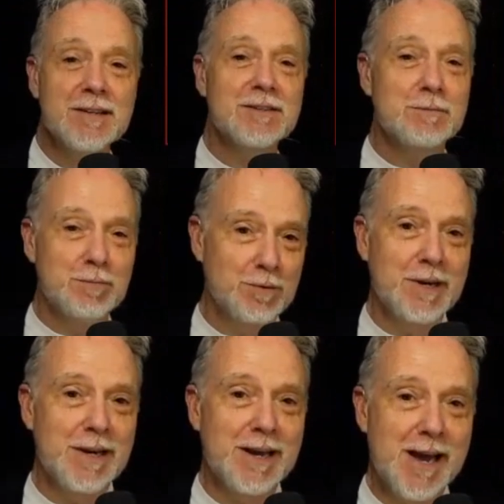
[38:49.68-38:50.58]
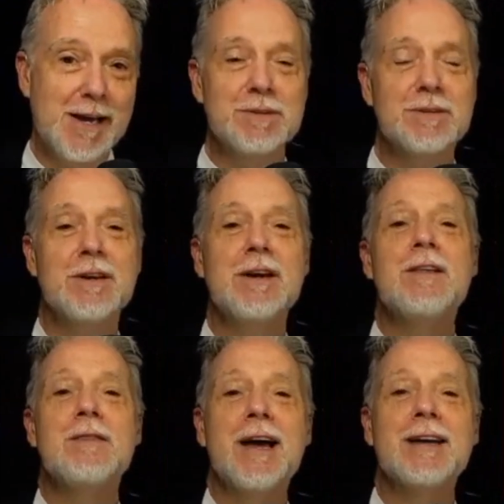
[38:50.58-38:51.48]
not supporting apps
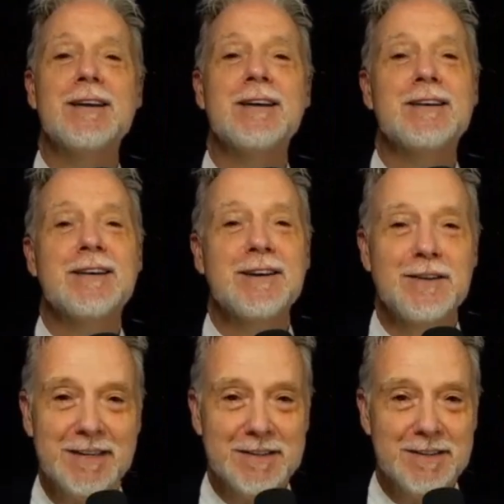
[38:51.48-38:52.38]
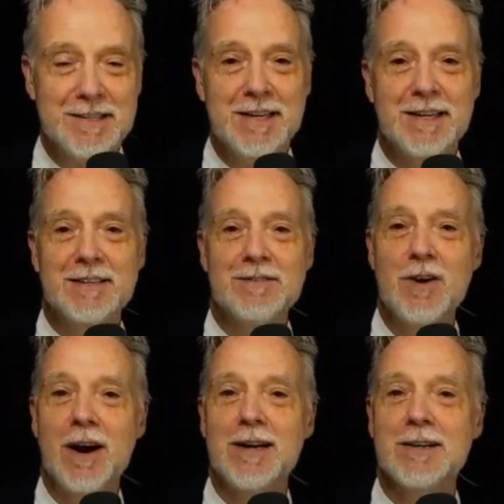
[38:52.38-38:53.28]
that collect our data,
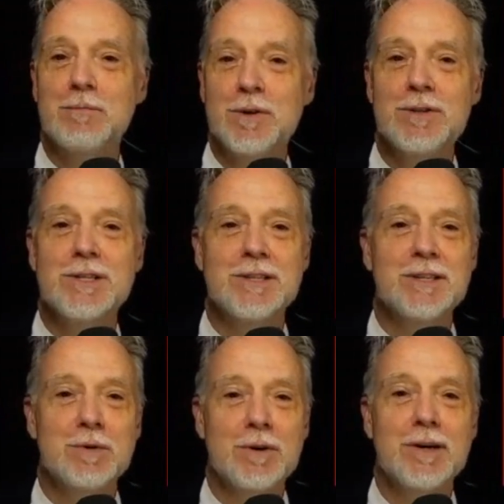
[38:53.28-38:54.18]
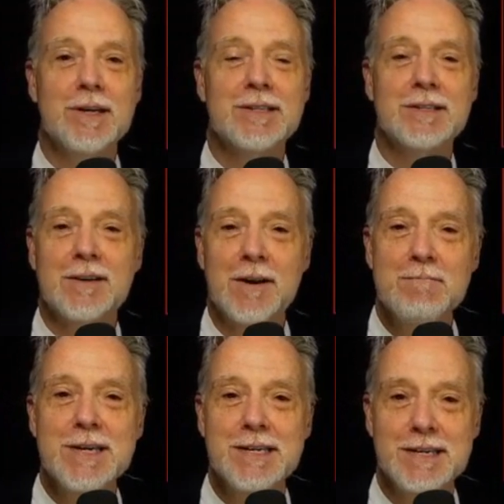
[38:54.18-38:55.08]
not purchasing products
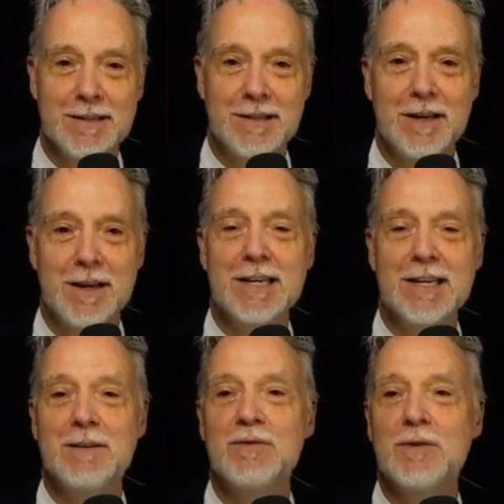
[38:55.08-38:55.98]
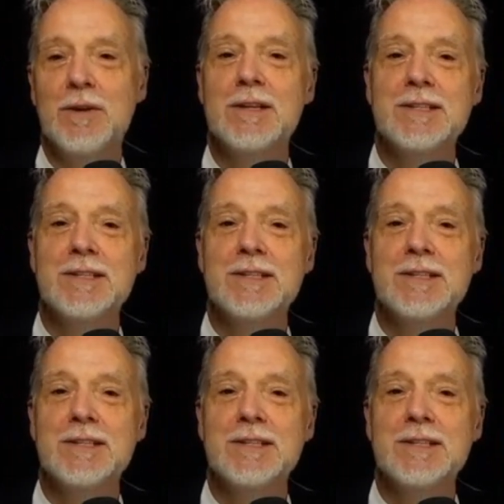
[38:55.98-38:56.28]
immediately lining up for.